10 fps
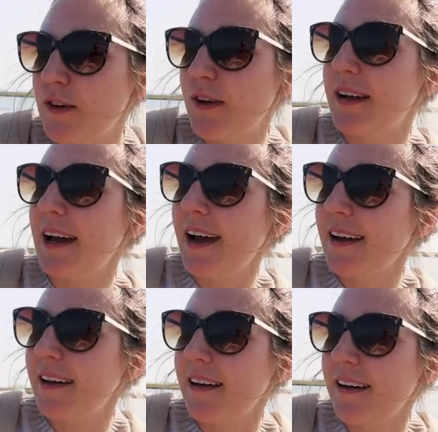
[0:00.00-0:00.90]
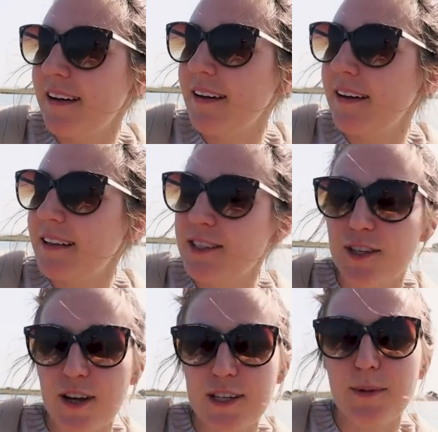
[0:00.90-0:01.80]
You can anchor, this is
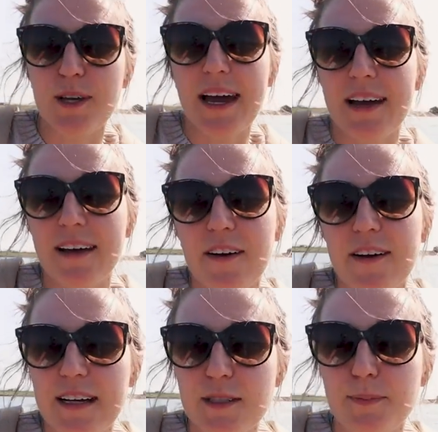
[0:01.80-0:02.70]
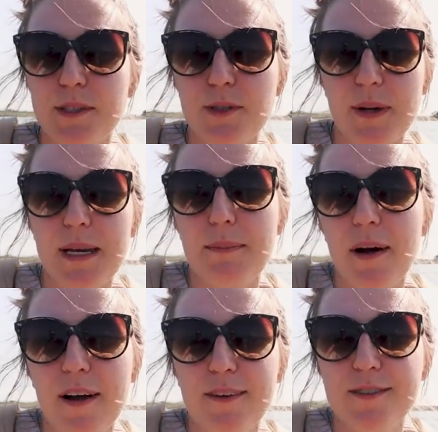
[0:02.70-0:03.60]
the only spot you can anchor, and that's between
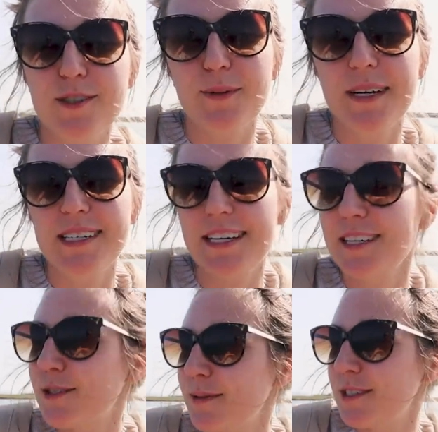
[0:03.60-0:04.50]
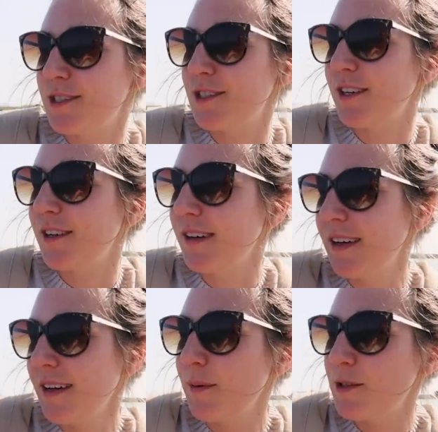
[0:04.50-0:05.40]
pylons twenty and twenty-two,
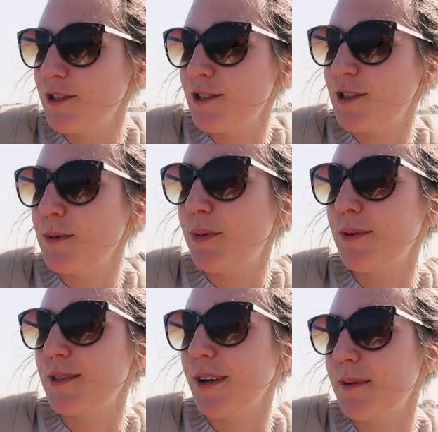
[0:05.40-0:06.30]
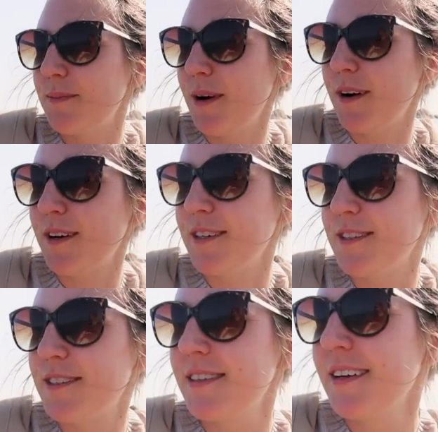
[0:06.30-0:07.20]
which are the two port side markers.